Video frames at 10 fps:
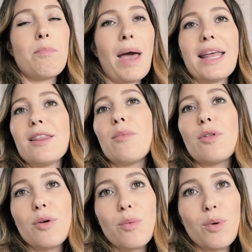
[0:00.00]
paint them
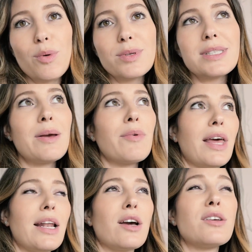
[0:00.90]
on the wall, see what they look.